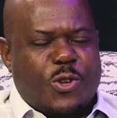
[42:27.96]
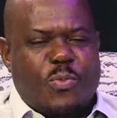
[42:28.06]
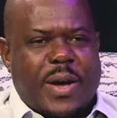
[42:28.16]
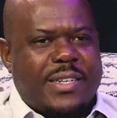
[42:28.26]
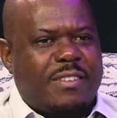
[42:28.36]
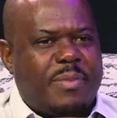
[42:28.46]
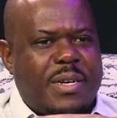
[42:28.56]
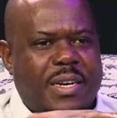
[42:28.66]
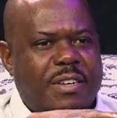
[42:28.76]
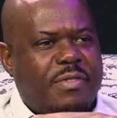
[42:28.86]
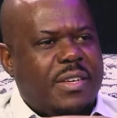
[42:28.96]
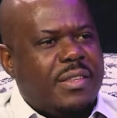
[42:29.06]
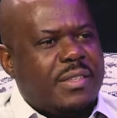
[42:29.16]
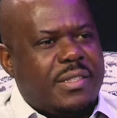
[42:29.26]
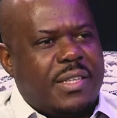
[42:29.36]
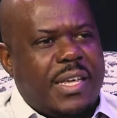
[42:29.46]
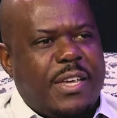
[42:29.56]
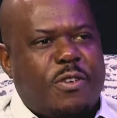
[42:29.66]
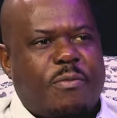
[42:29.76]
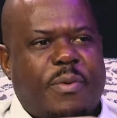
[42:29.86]
so you might have been living this
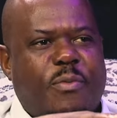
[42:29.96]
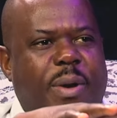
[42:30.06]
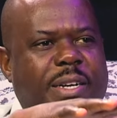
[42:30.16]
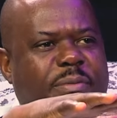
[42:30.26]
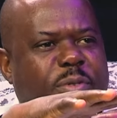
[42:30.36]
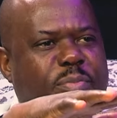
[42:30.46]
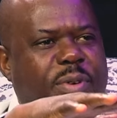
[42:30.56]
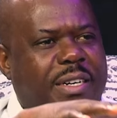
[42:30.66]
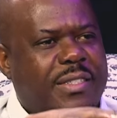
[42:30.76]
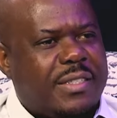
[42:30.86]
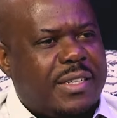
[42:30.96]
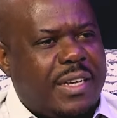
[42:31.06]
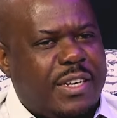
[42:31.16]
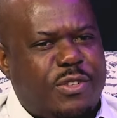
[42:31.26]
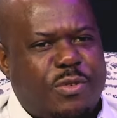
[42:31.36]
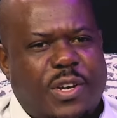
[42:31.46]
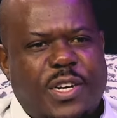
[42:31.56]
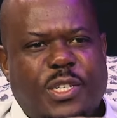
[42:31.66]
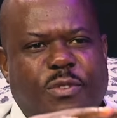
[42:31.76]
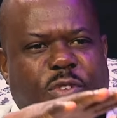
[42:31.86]
thing, might have been practicing it, you
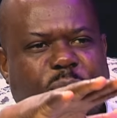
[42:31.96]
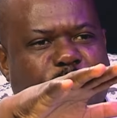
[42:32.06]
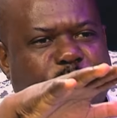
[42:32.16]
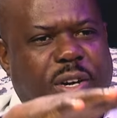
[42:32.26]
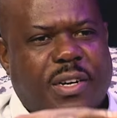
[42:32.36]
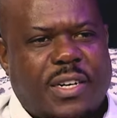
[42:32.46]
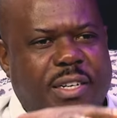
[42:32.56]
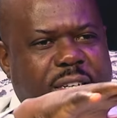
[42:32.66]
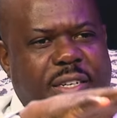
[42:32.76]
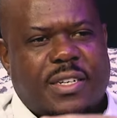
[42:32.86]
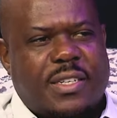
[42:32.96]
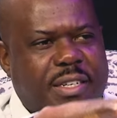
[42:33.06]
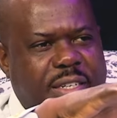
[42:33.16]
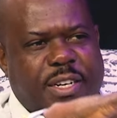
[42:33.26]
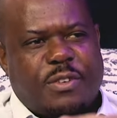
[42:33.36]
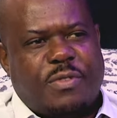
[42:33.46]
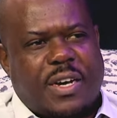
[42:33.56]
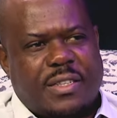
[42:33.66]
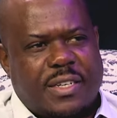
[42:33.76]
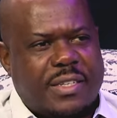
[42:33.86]
learned it from your
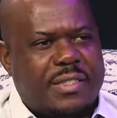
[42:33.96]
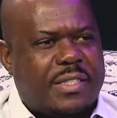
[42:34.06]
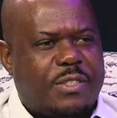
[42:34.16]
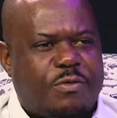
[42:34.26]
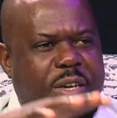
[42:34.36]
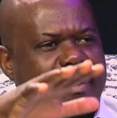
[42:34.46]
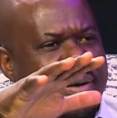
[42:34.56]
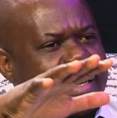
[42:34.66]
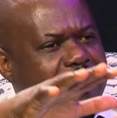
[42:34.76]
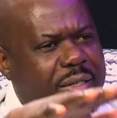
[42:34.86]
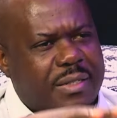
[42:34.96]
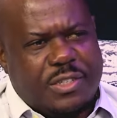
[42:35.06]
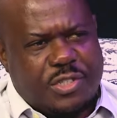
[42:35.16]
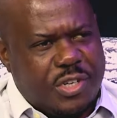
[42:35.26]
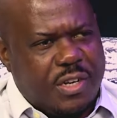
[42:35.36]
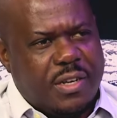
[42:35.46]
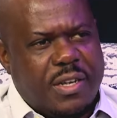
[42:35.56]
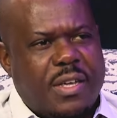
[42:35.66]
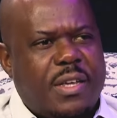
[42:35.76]
great-great-grandfathers, it's a family tradition.